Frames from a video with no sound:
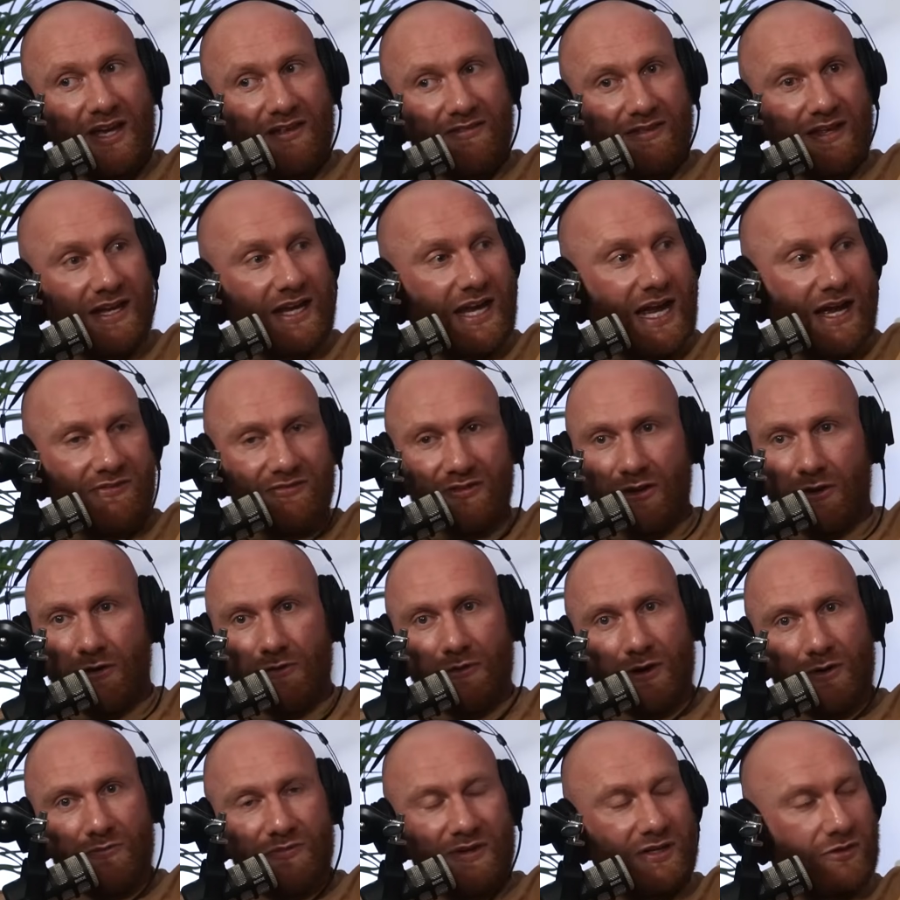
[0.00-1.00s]
I think after a
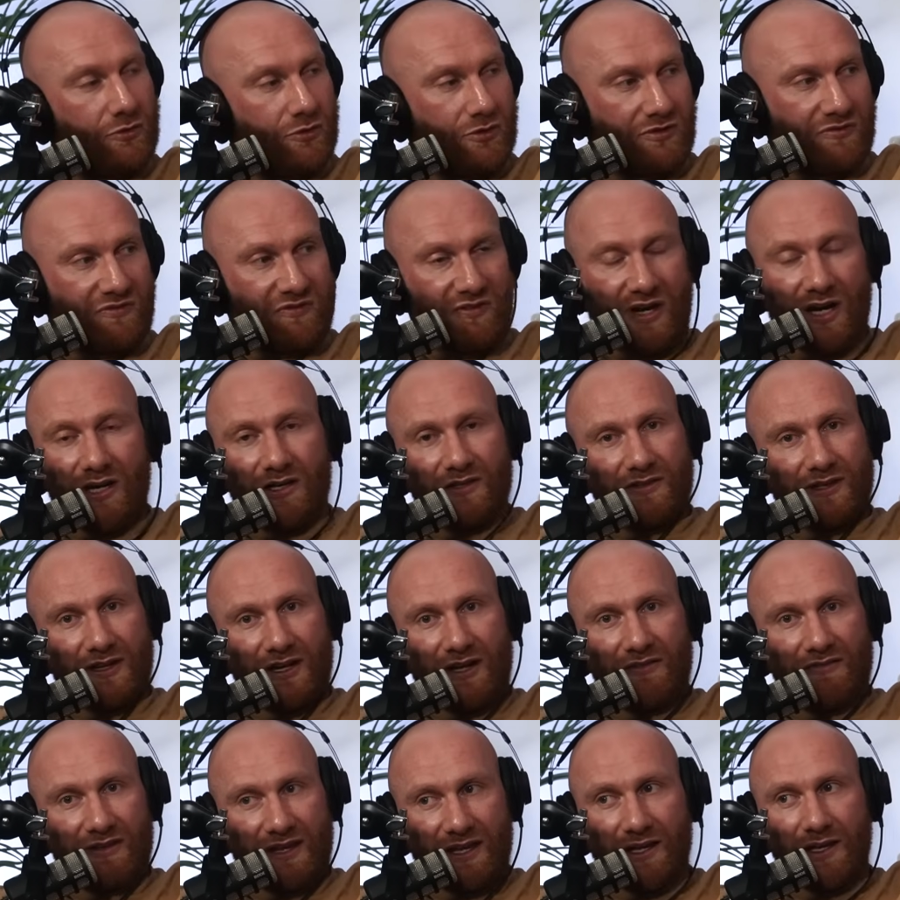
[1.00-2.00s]
round he looked fucked, and I
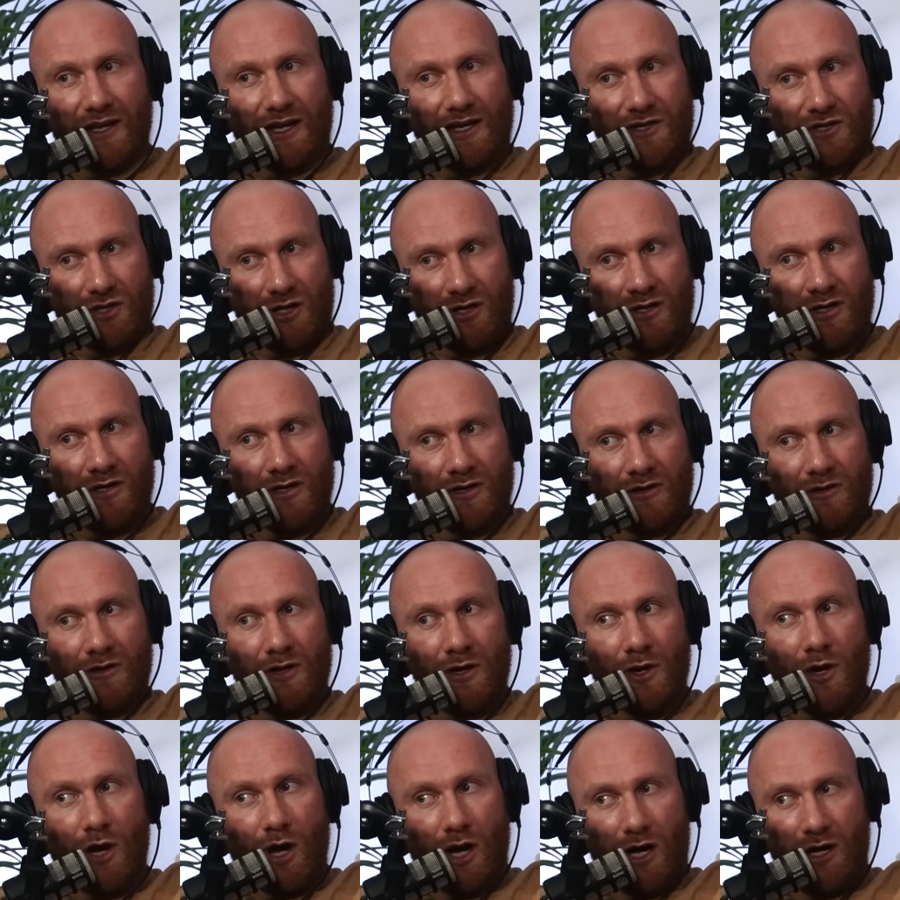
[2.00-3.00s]
think a younger,
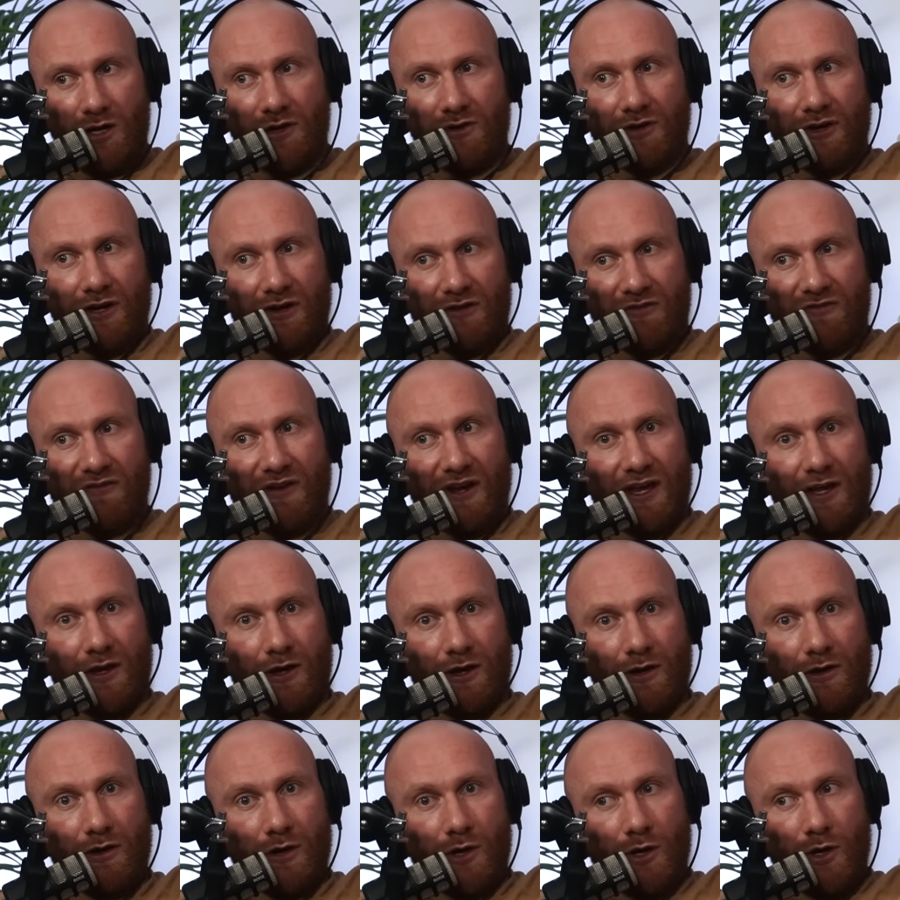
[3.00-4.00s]
hungrier
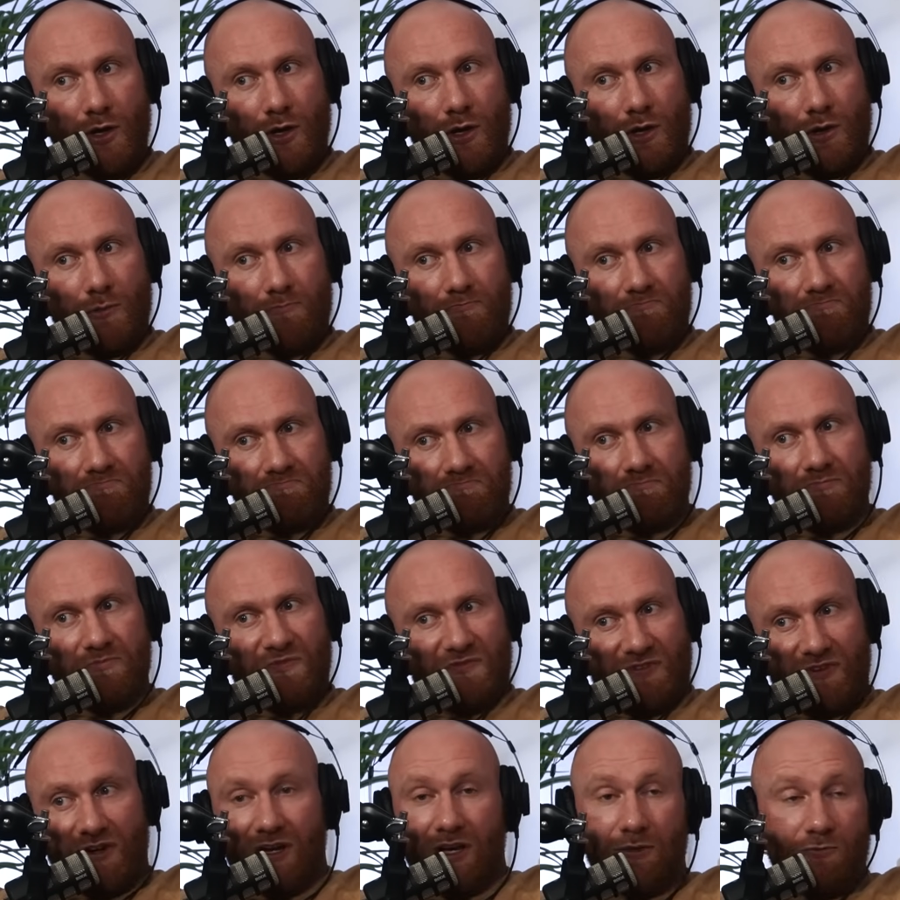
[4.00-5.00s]
fighter
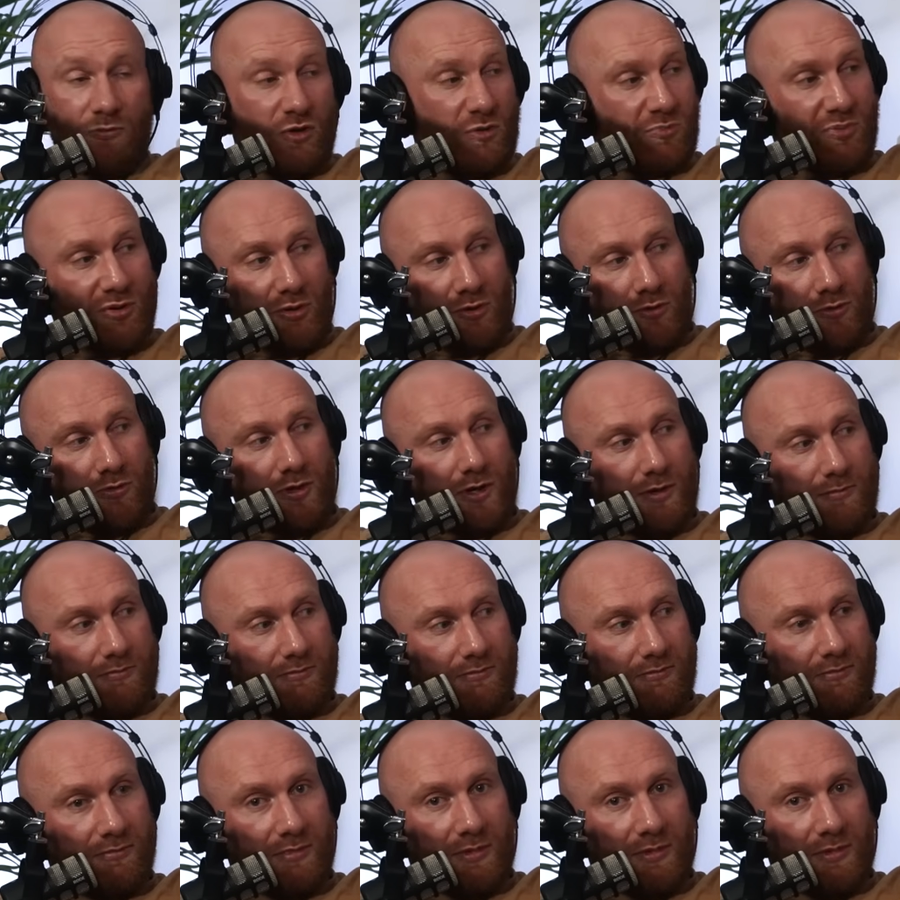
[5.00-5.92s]
fucking would have put it on him.